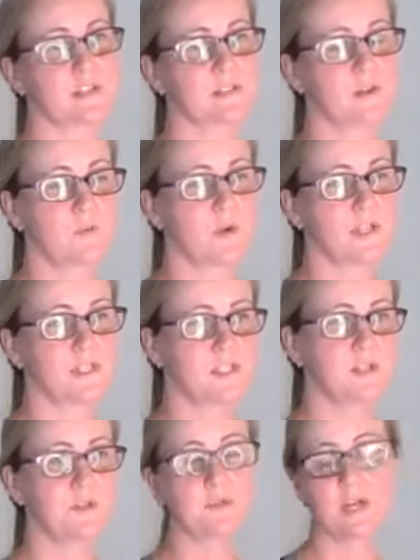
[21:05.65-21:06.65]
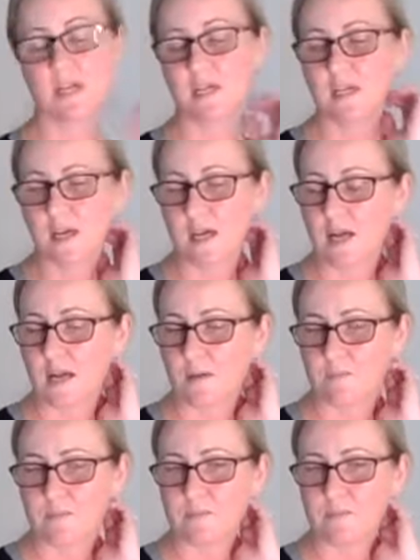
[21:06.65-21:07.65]
So once you
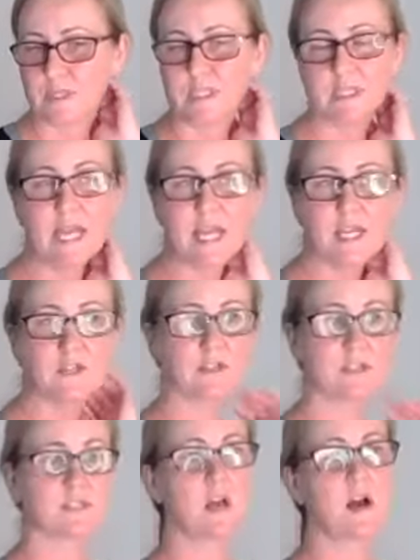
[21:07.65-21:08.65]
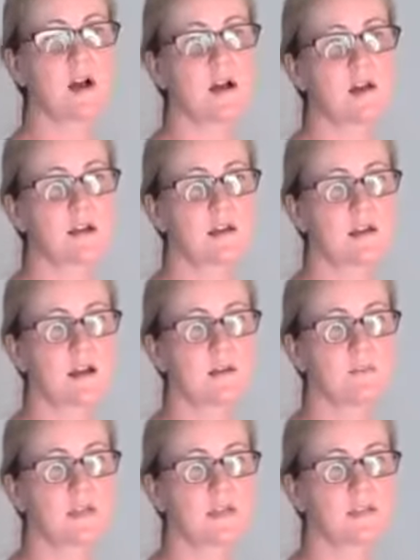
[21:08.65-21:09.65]
play your song,
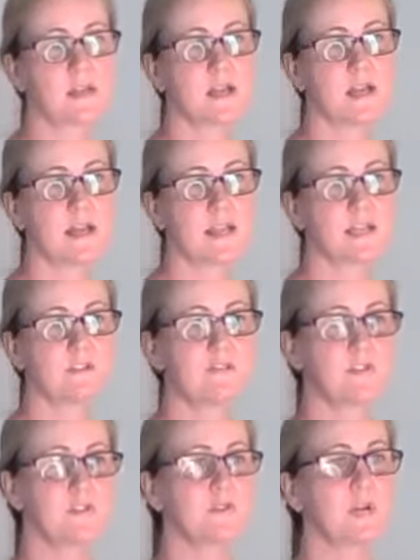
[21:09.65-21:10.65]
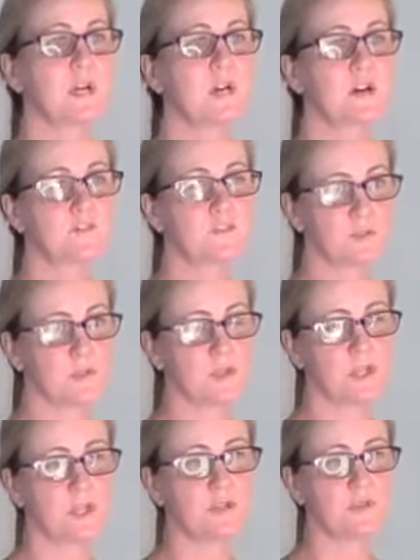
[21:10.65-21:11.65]
I'm going to give you
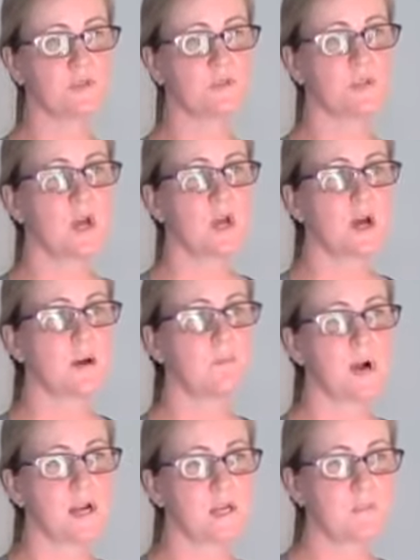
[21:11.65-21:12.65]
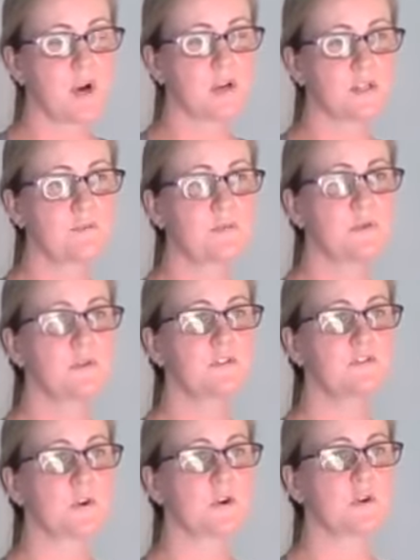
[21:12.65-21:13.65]
verbal cues, a body part to
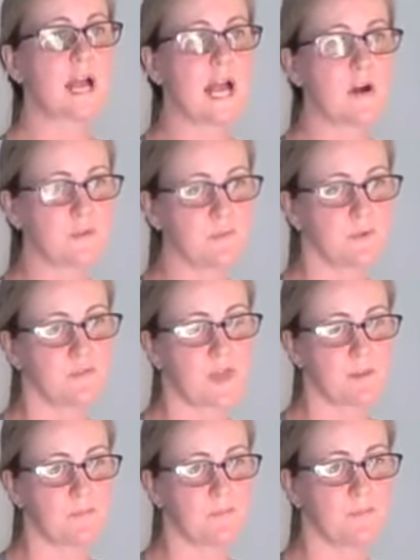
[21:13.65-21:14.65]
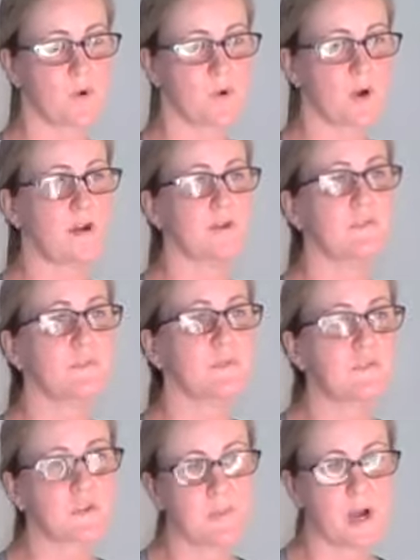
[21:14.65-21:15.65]
move, or how to move that, or how to
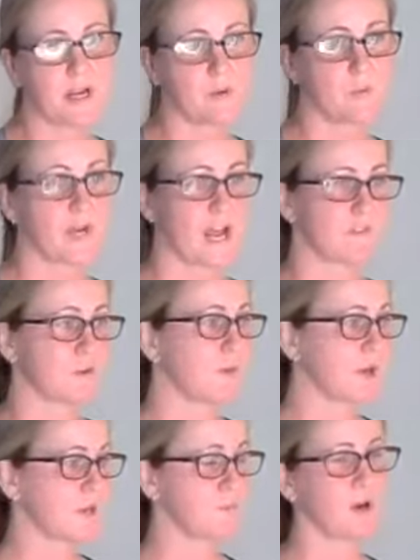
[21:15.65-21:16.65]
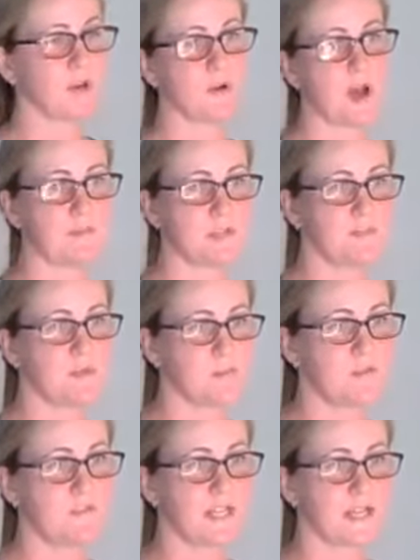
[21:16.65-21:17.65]
move your body, whatever body part you have to be
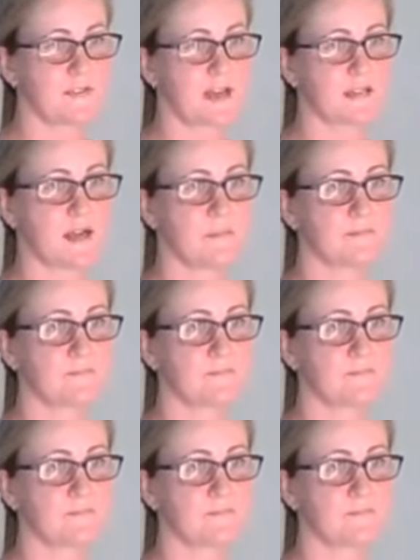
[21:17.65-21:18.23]
moving at that